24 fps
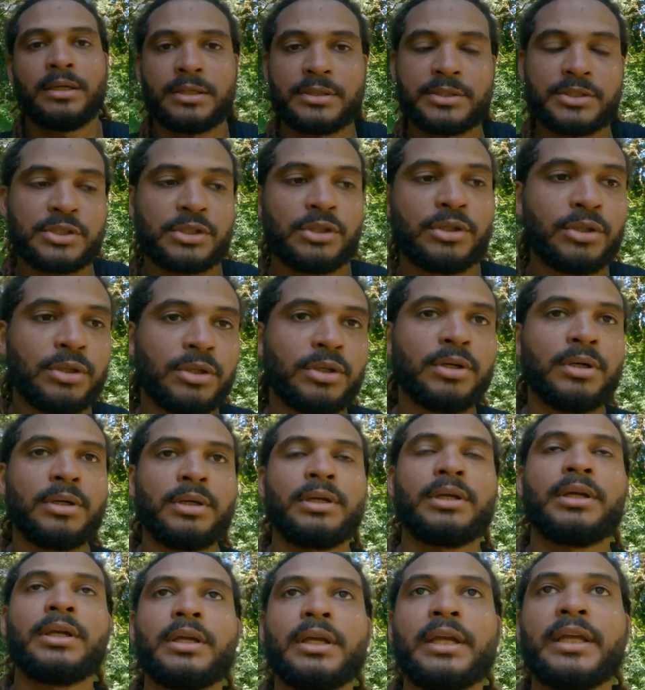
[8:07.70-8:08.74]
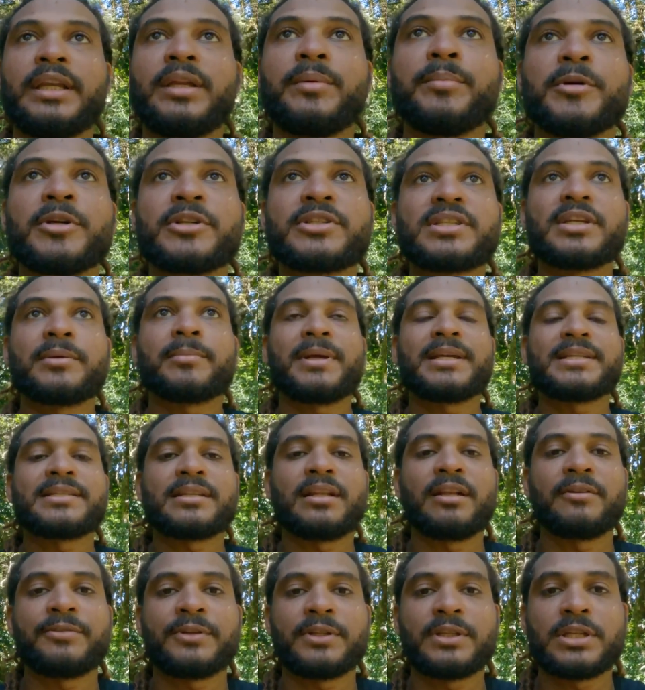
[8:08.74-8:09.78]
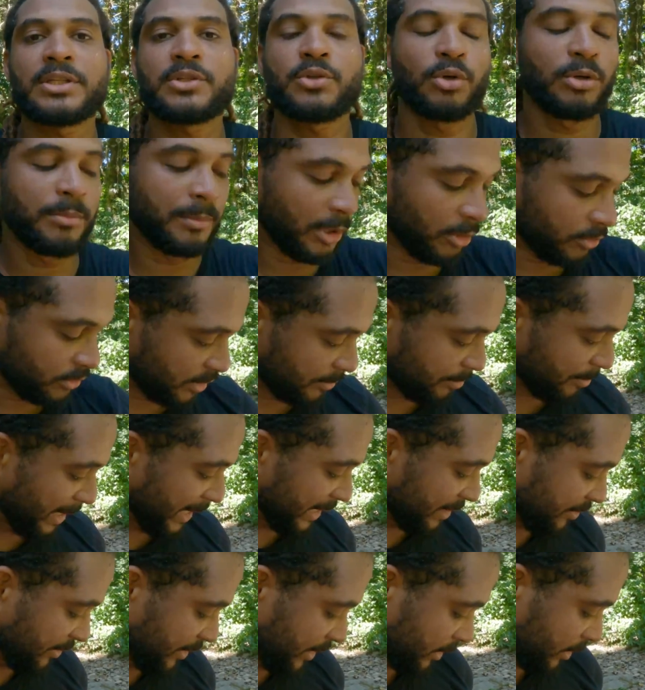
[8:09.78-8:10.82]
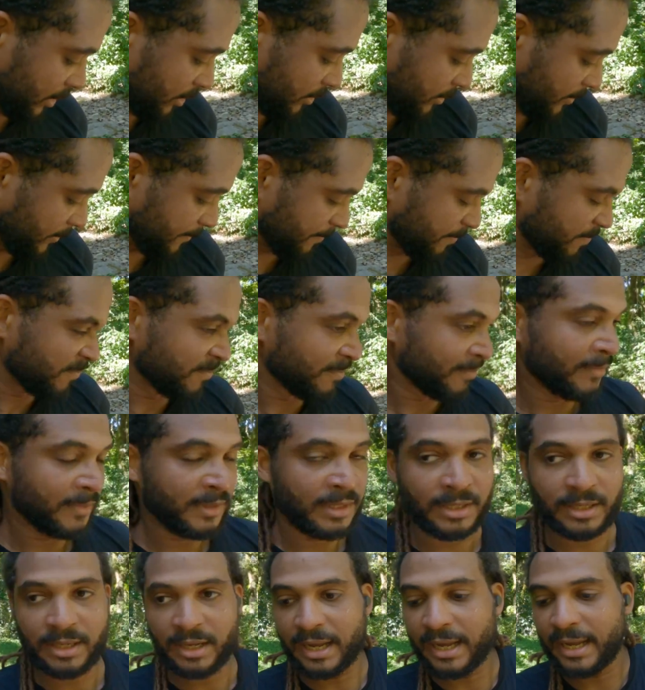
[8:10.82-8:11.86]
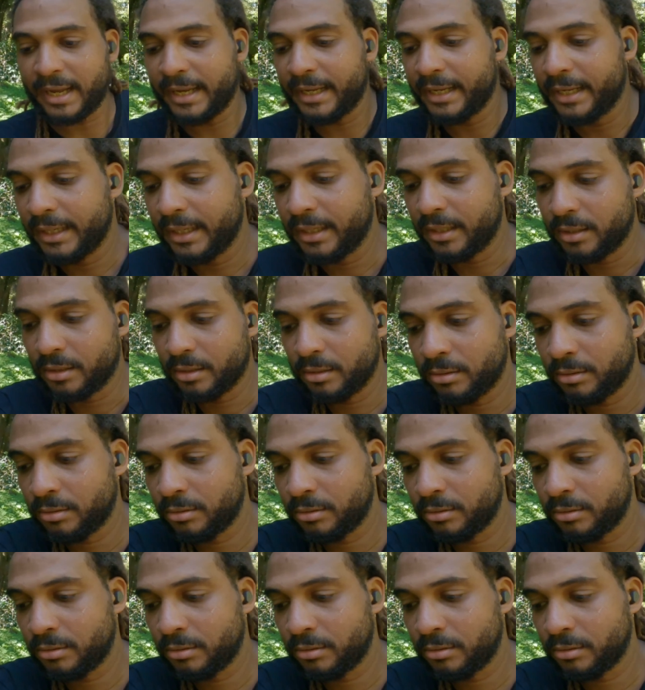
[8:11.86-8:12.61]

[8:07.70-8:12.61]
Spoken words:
So, in immersing myself in this whole mountain bike thing, I